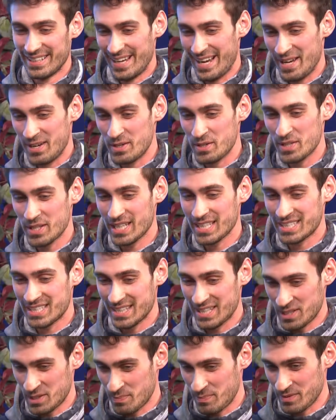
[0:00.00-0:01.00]
I usually get to
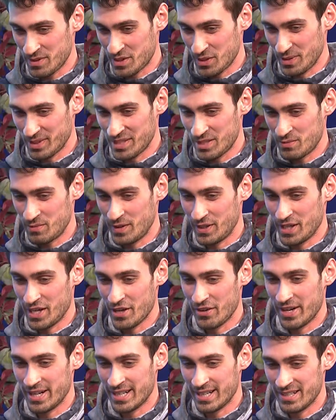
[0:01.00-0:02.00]
this. So with this video
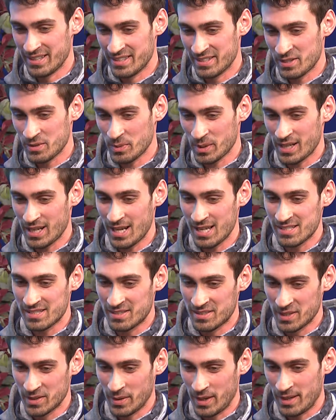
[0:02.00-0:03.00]
right here, this is what guys
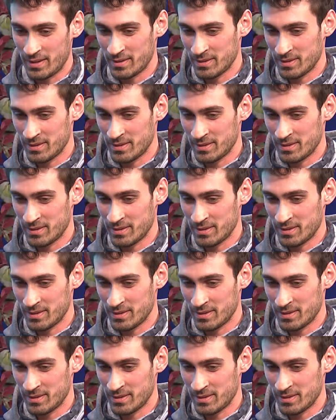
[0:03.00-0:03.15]
do.